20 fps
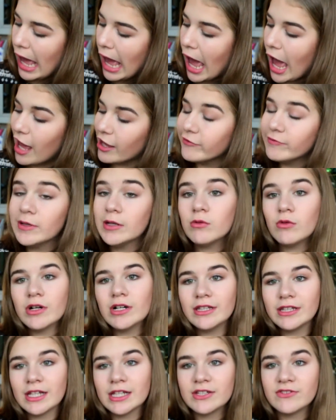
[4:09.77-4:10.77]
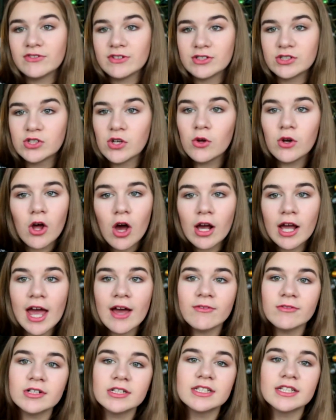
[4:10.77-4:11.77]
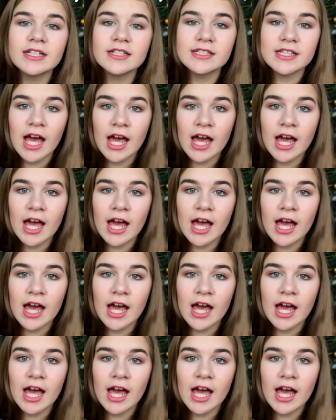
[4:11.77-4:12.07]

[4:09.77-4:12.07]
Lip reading: I've been wanting this for so long, ever since